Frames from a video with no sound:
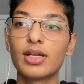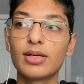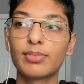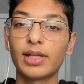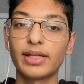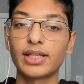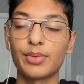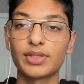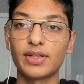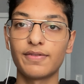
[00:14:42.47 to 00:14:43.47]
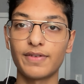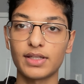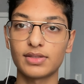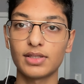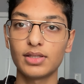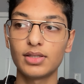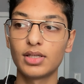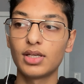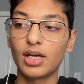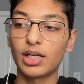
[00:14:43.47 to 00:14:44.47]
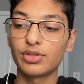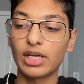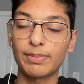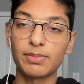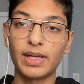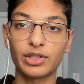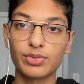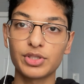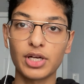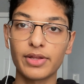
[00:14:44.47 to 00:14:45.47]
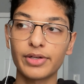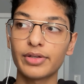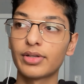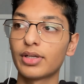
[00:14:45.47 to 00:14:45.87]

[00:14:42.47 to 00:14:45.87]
plant that was infested and you kept them next to each other.